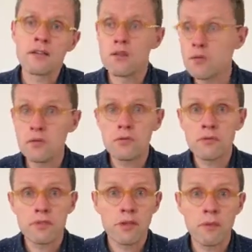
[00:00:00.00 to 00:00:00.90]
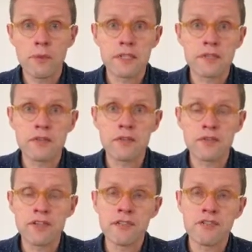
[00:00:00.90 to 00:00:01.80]
Google the topics that
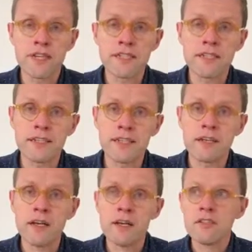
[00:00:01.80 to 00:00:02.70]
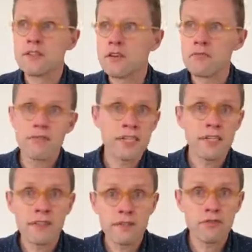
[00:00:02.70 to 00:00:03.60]
you're interested in, start
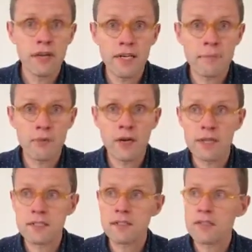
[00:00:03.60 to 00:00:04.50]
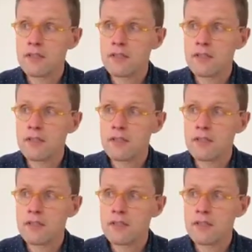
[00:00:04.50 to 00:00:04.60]
reading the trade press,